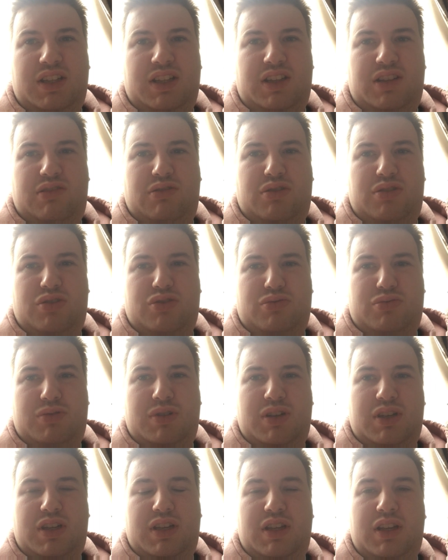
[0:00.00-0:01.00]
it's just
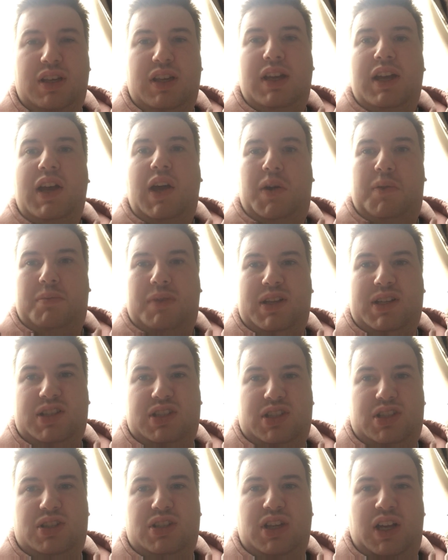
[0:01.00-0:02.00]
working. I
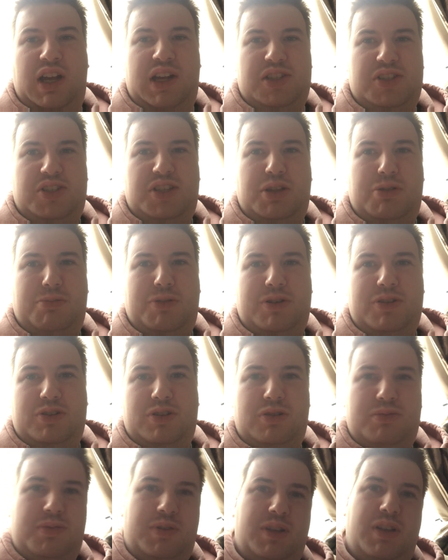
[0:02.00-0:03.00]
managed to charge this one
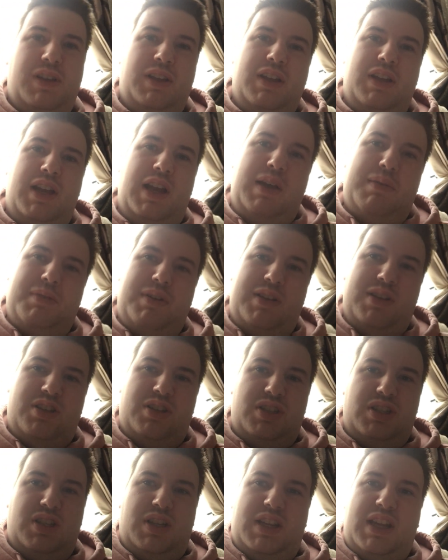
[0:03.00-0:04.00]
up. I
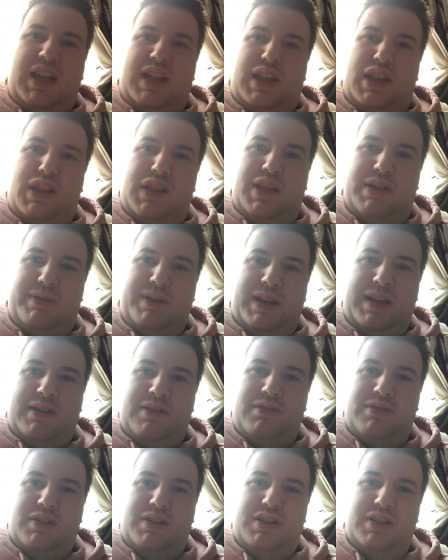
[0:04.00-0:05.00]
managed to get the SIM
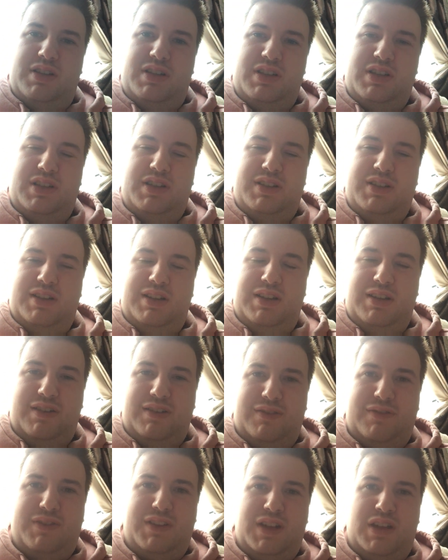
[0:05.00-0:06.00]
out
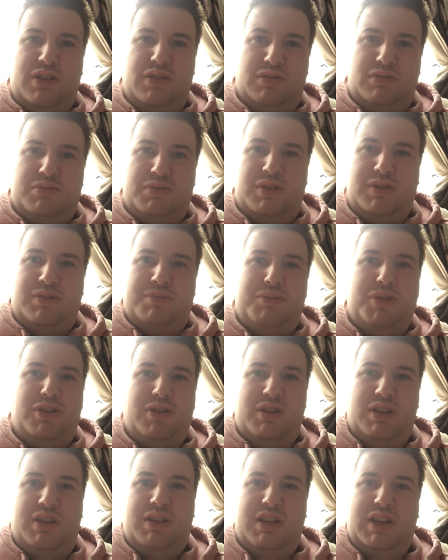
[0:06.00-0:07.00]
of the old one,
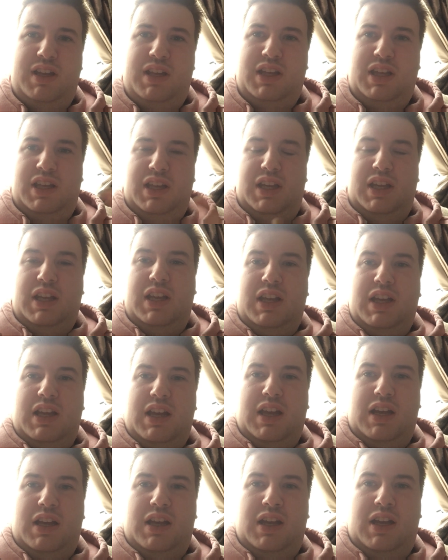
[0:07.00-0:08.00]
put it in here,
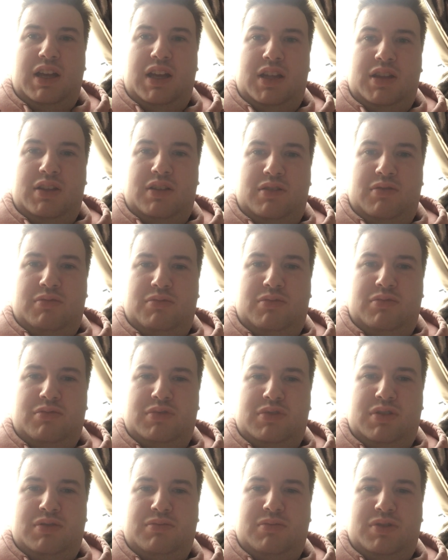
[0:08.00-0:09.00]
and I'm
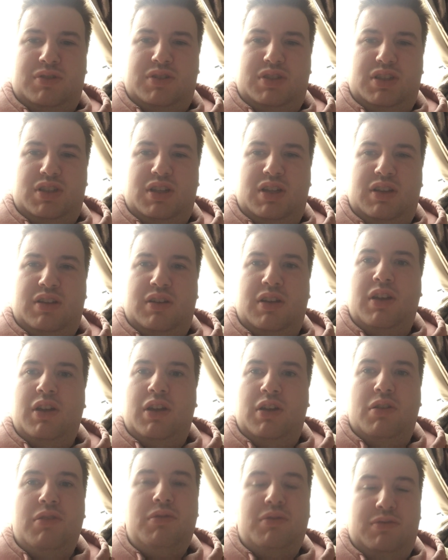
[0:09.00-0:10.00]
wondering what to do.
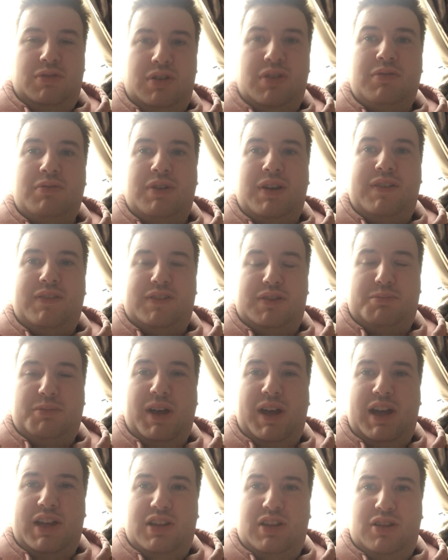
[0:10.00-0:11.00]
Wondering whether to
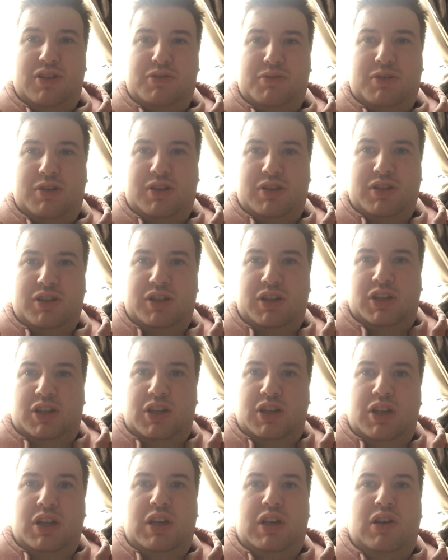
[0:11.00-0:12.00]
buy a new one
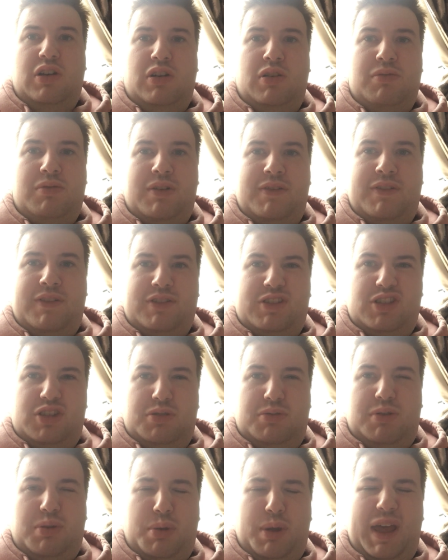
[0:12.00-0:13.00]
or whether
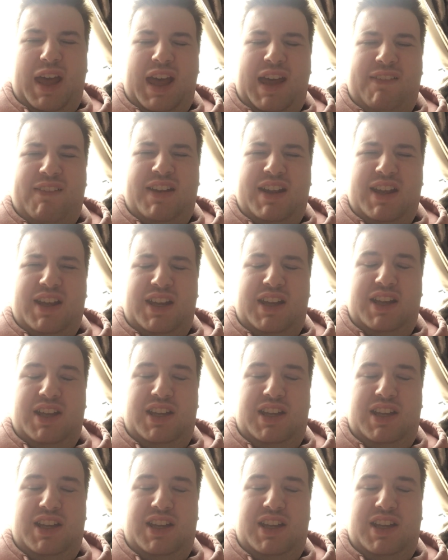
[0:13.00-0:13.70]
to repair it.